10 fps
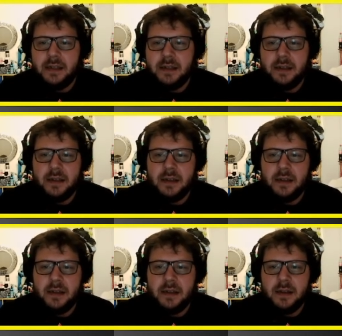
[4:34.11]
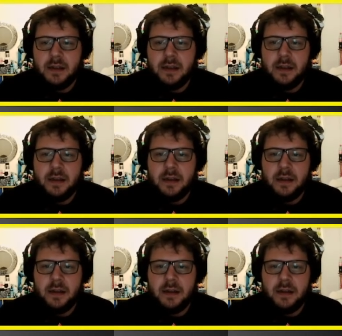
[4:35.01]

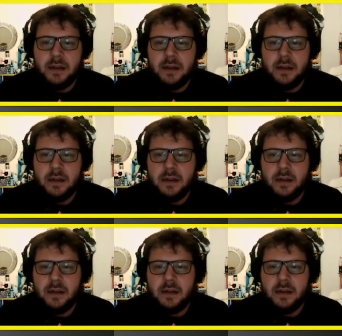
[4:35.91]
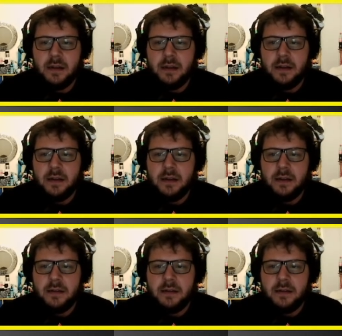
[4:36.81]
Nothing is said.